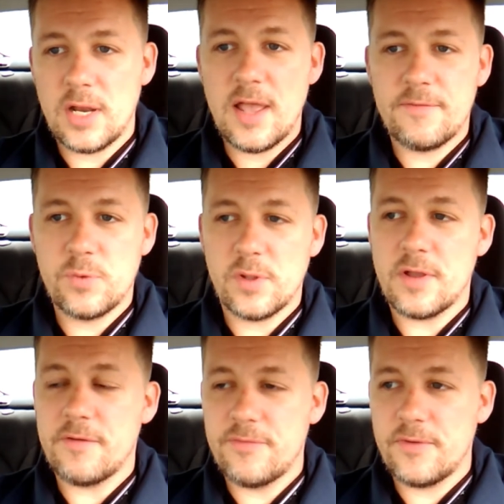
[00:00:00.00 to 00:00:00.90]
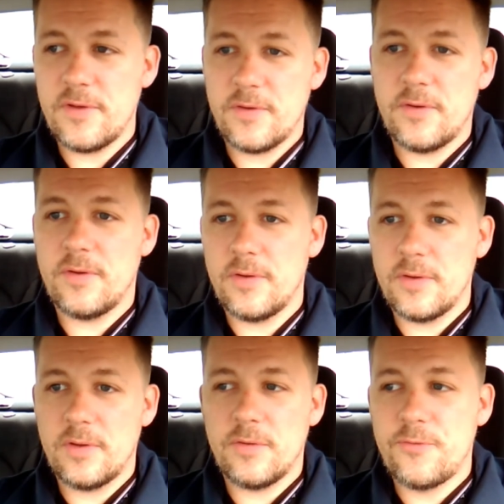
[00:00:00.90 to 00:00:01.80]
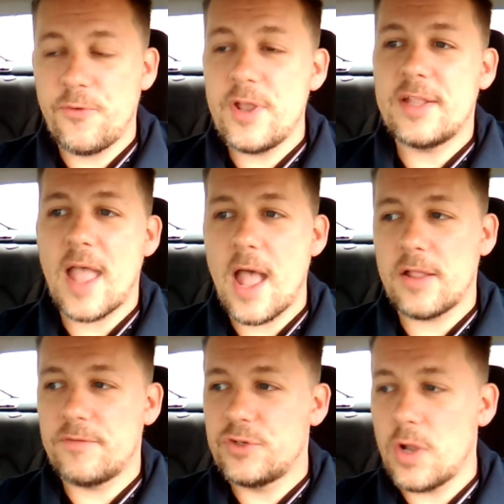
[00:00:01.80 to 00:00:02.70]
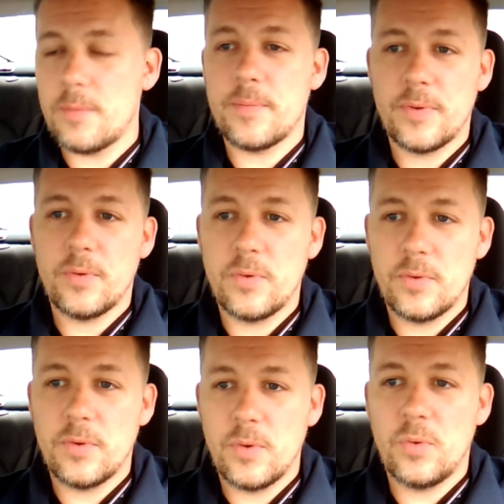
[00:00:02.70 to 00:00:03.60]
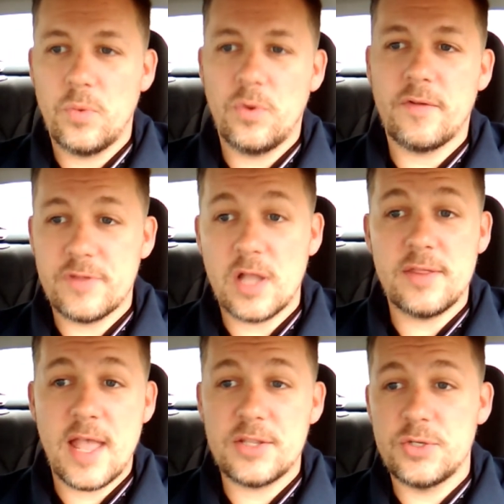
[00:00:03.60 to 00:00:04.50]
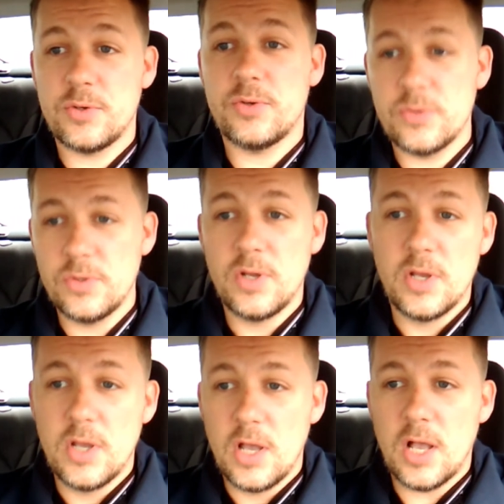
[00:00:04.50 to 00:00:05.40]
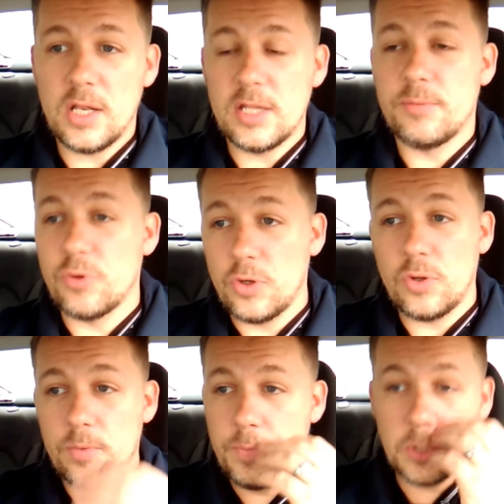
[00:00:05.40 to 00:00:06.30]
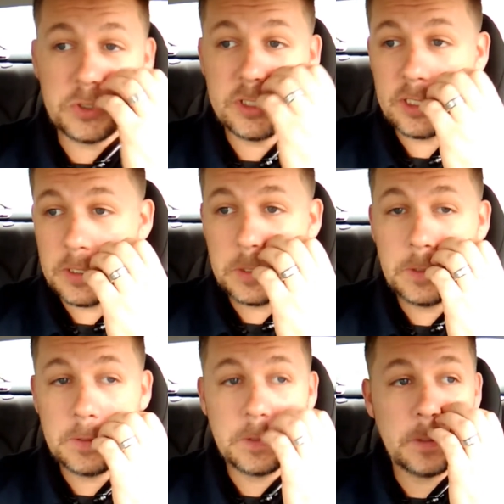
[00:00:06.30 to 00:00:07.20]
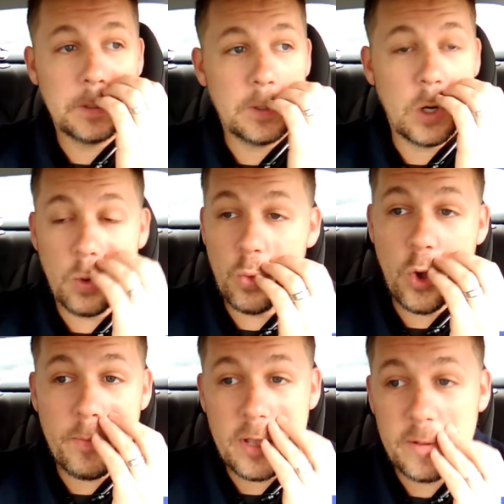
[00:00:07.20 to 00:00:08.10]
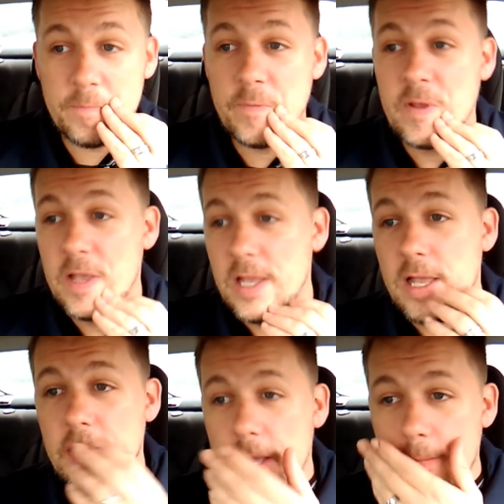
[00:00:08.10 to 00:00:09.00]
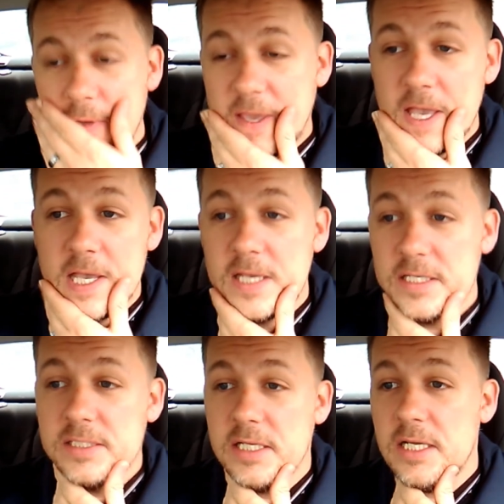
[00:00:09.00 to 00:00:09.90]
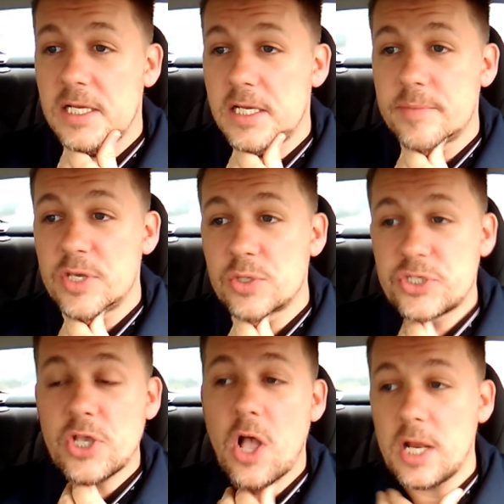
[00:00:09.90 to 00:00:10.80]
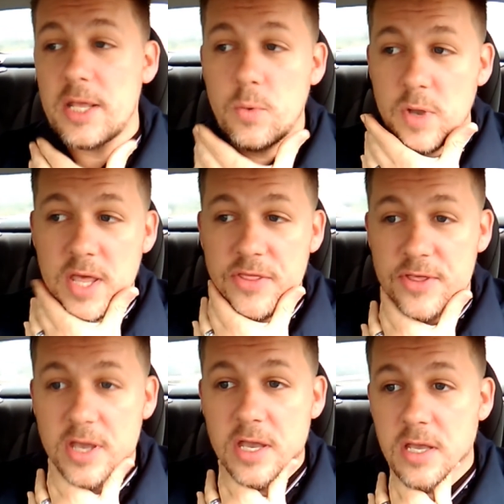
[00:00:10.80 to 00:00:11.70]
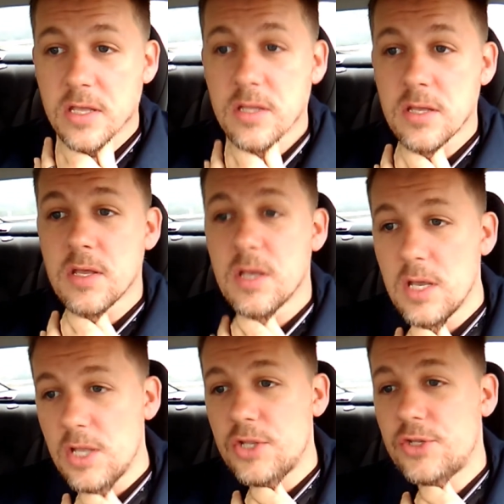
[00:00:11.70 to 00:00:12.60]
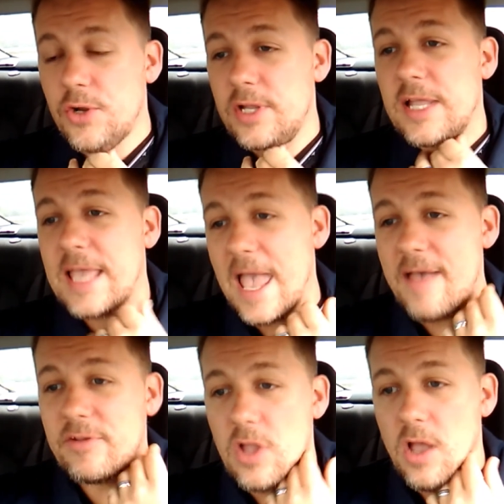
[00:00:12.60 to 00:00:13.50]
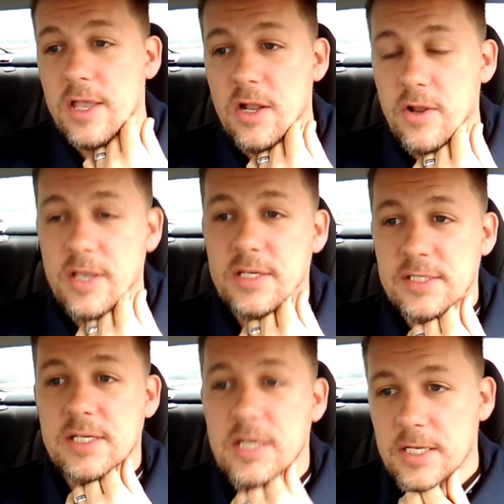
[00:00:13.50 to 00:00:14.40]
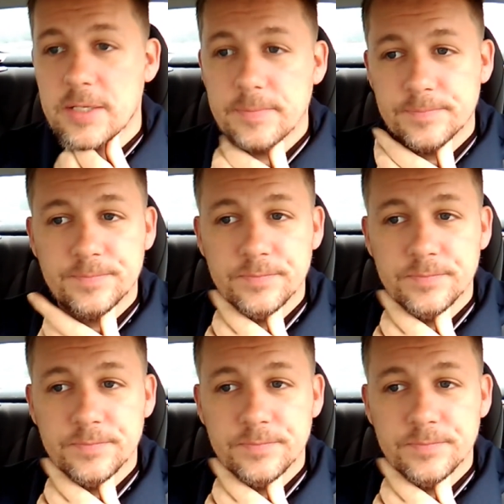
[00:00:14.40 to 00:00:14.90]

the left would have freaked out if Trump would have done that to a liberal person or woman, because uh, you saw it with uh, during the Kavanaugh hearings. Um,